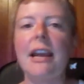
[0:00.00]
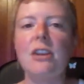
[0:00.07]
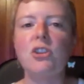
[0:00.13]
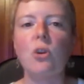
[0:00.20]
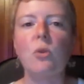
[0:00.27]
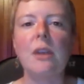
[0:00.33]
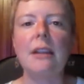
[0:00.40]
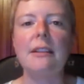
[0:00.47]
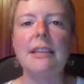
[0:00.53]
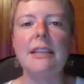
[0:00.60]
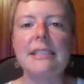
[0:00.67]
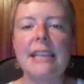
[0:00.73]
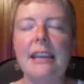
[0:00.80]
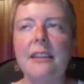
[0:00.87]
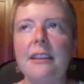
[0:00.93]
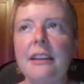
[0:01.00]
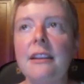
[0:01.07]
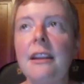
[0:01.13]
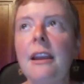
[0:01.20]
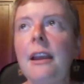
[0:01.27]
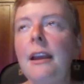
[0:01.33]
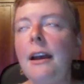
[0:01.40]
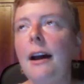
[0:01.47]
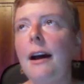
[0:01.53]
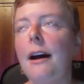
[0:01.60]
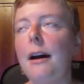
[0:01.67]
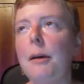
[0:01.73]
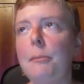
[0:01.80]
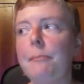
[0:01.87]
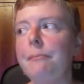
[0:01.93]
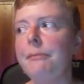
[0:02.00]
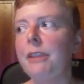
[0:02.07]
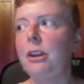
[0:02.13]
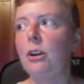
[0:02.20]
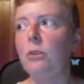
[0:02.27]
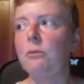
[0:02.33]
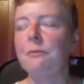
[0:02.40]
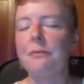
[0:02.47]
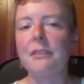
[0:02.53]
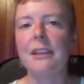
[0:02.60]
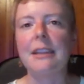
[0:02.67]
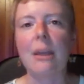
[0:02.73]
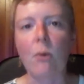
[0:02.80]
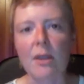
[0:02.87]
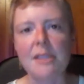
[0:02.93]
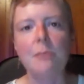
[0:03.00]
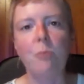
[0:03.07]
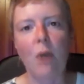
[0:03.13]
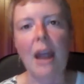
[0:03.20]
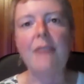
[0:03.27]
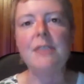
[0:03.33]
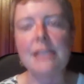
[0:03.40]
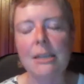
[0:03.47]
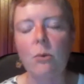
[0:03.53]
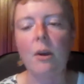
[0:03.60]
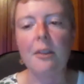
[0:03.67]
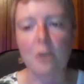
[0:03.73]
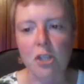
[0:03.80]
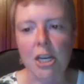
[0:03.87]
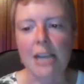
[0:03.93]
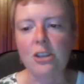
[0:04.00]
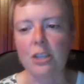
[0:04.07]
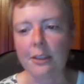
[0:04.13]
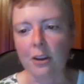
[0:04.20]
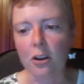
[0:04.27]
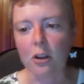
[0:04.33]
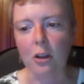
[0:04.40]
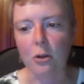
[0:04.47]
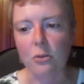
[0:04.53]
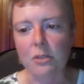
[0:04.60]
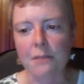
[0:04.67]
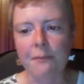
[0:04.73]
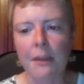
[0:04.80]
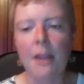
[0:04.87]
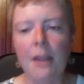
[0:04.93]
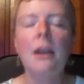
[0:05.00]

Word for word: I jokingly say that, um, you know, that they want some privacy while they're changing their clothes.